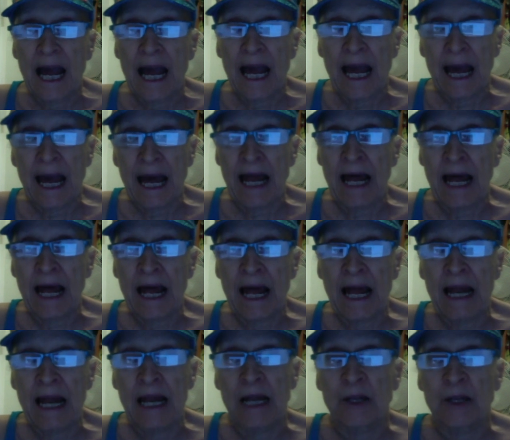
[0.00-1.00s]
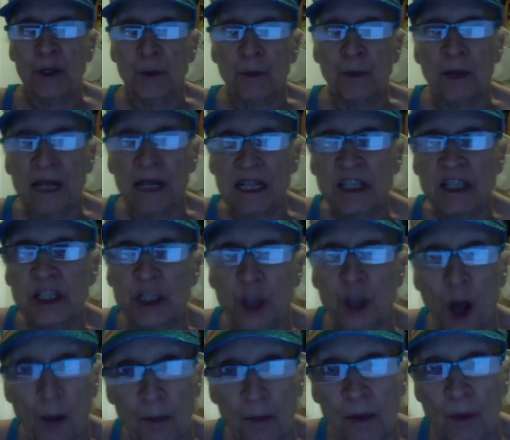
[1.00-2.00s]
to please
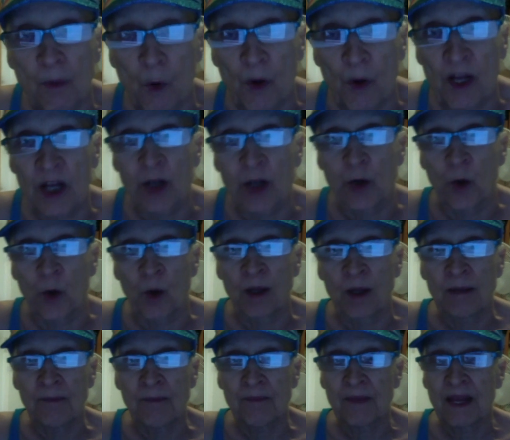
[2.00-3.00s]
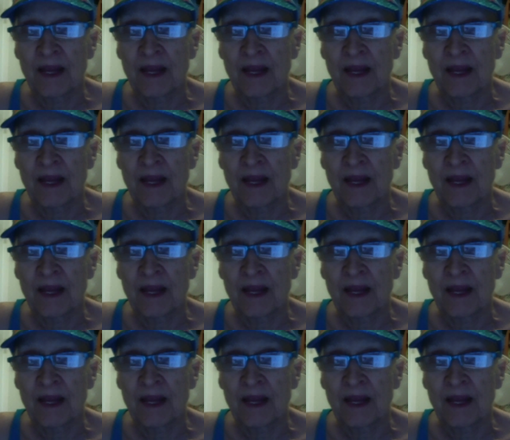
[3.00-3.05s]
stop promoting canola.